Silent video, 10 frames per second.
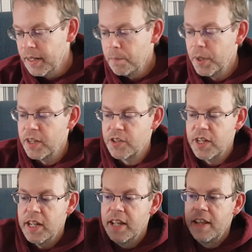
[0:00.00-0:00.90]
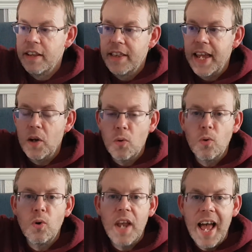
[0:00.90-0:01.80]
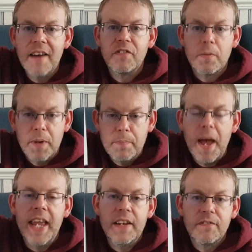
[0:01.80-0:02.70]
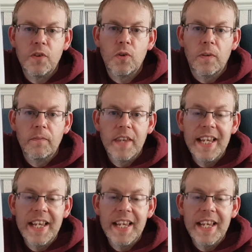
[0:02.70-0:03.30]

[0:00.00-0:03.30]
But they all have to be paid for.